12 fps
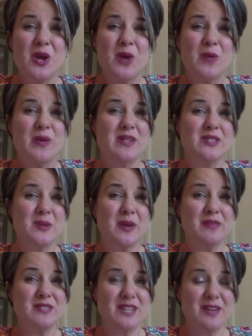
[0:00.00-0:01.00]
We also
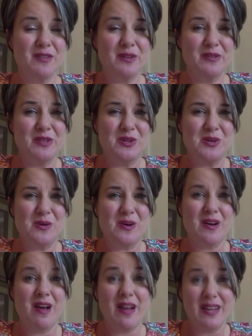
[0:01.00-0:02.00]
have several of you who are
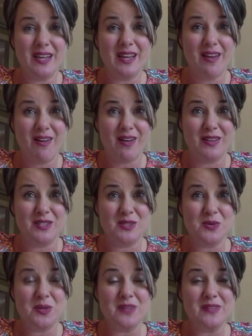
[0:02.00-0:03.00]
knocking on the
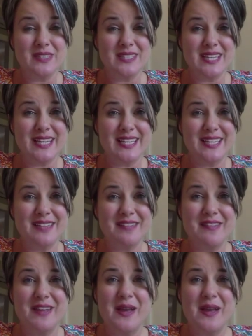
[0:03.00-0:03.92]
door of executive,